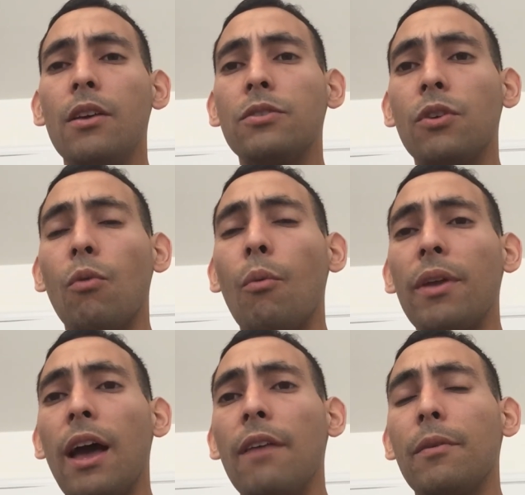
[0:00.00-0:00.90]
So when we
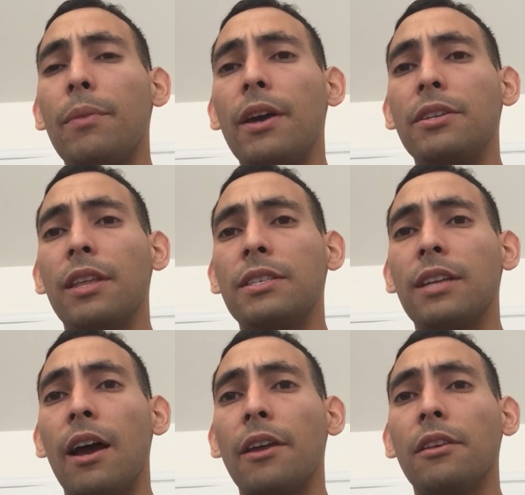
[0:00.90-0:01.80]
have a patient that's
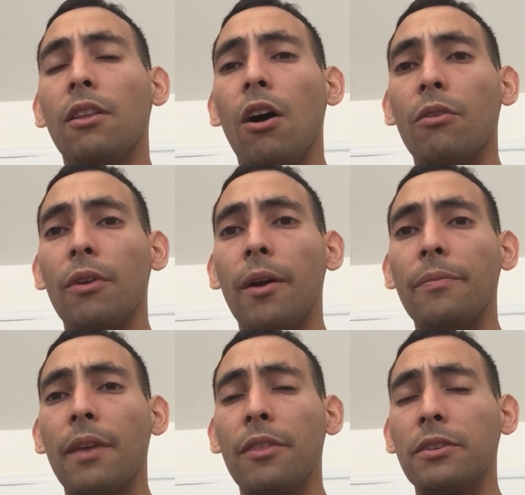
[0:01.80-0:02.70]
dying in the long
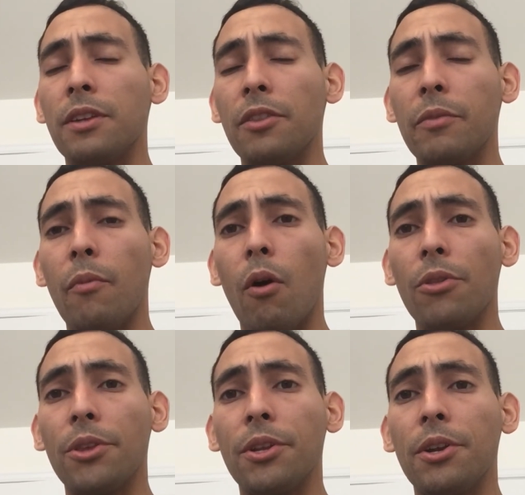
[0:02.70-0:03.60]
run and there's nothing more
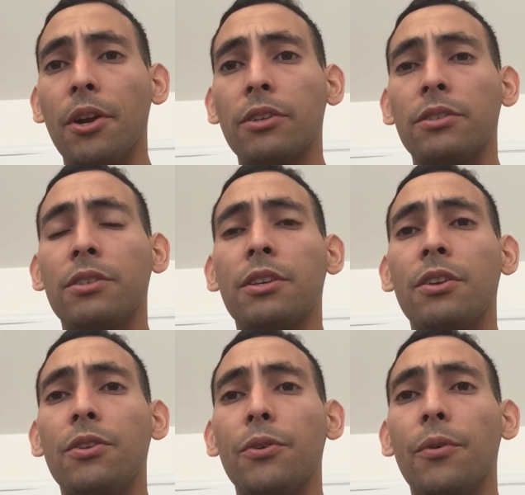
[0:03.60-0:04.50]
that the doctors can
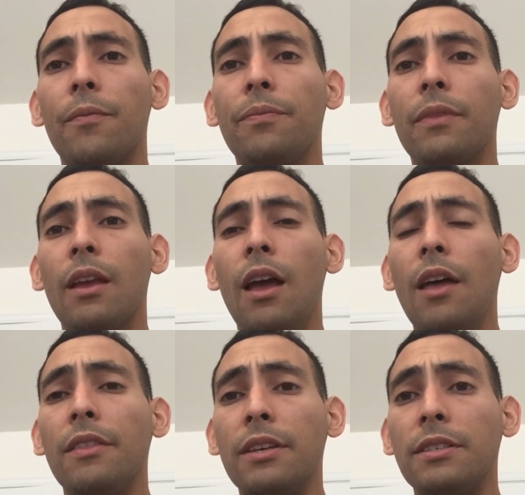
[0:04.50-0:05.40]
do,
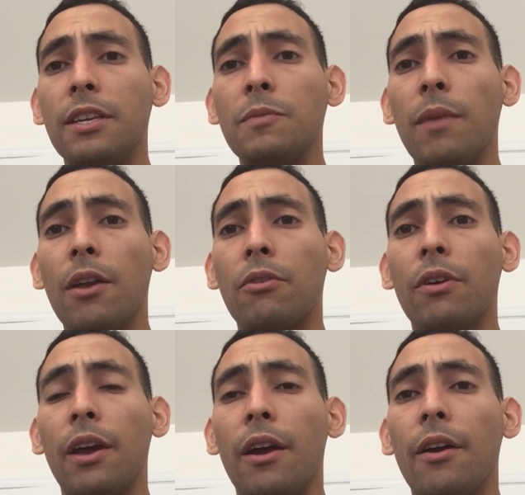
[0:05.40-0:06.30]
they cease medical
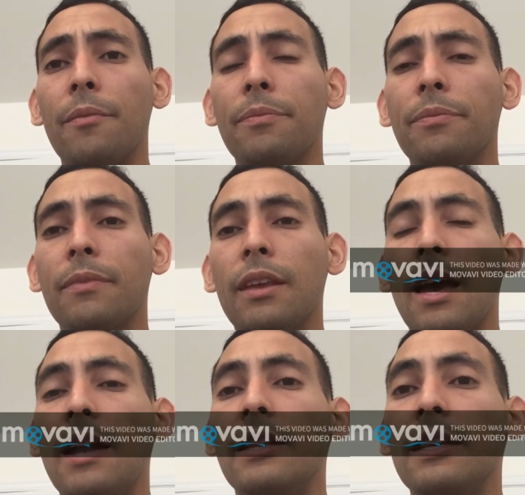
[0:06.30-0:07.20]
care,
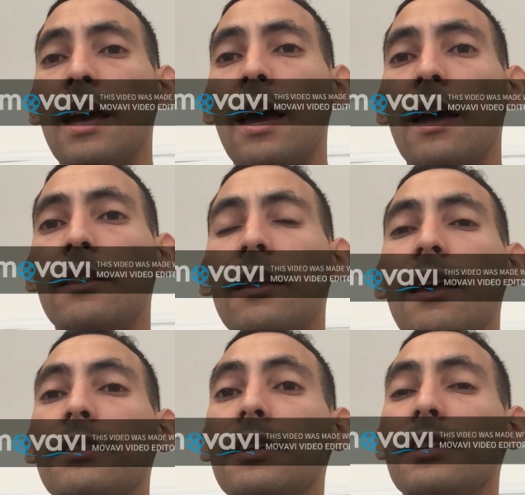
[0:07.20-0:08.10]
and in the end,
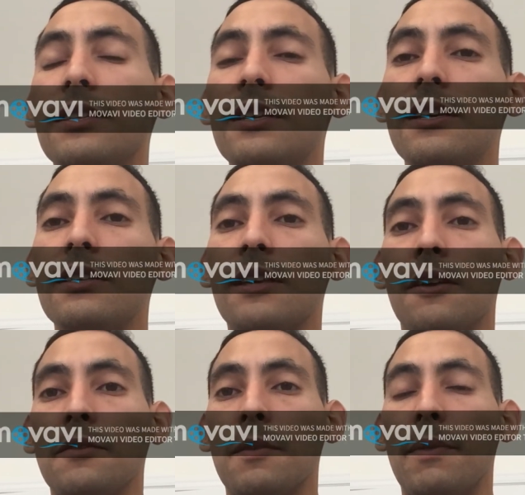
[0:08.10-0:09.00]
the disease
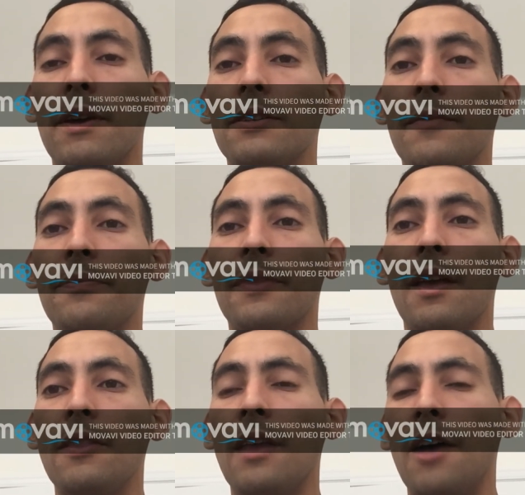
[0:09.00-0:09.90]
kills the patient,
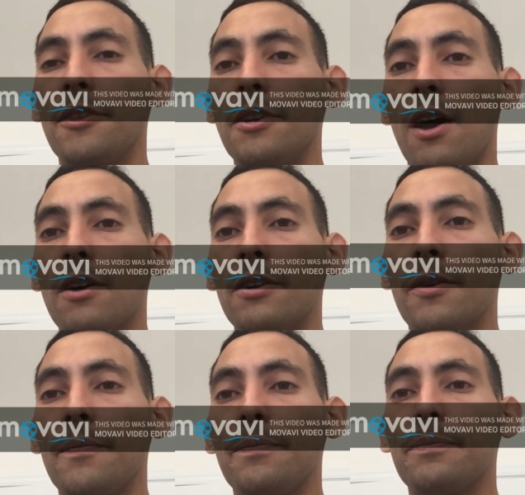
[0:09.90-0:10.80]
not the
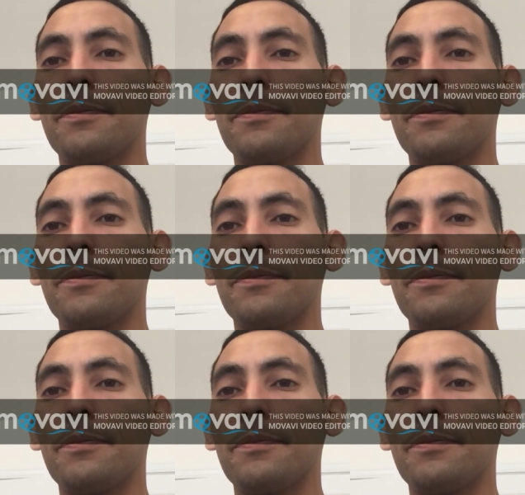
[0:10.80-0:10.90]
doctor.